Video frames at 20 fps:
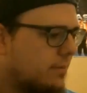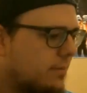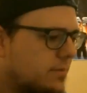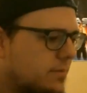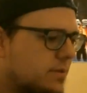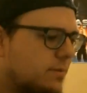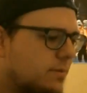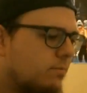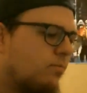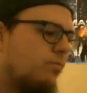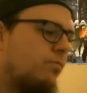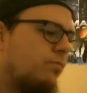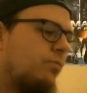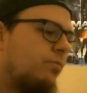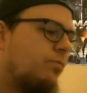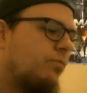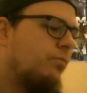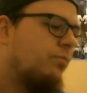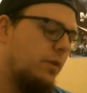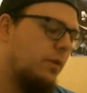Another
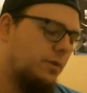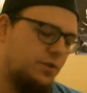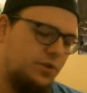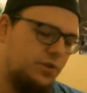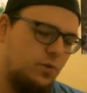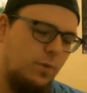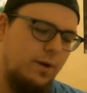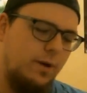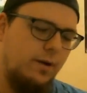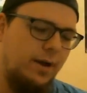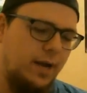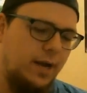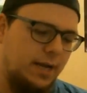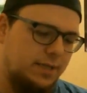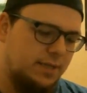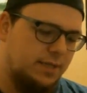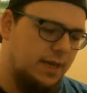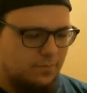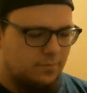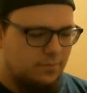Square Enix game
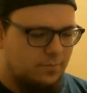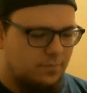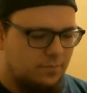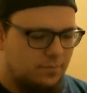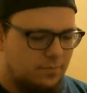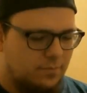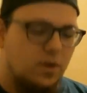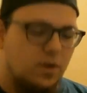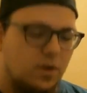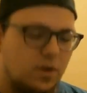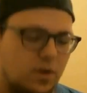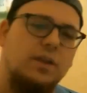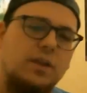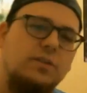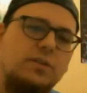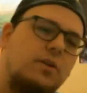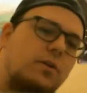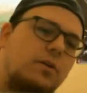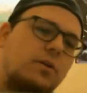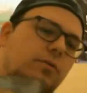is Front
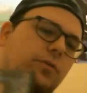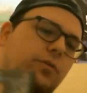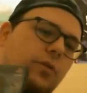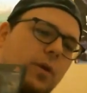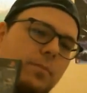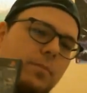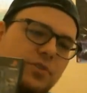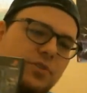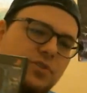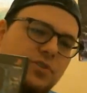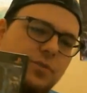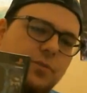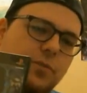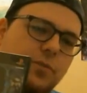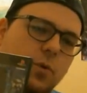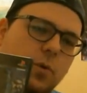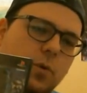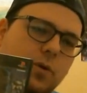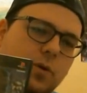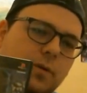Mission 4.
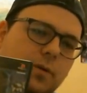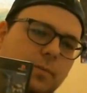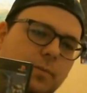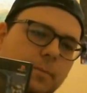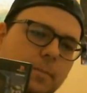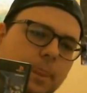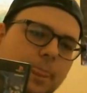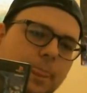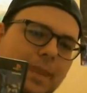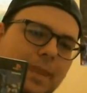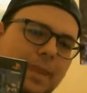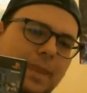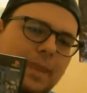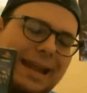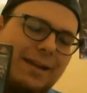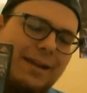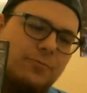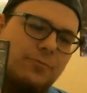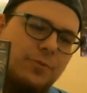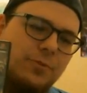And I really
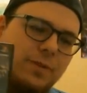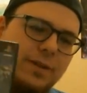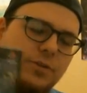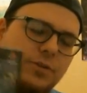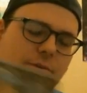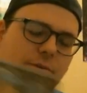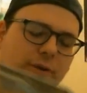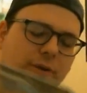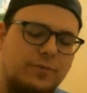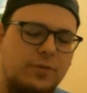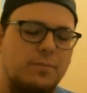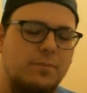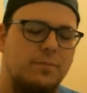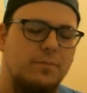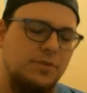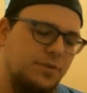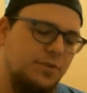enjoyed Front Mission 3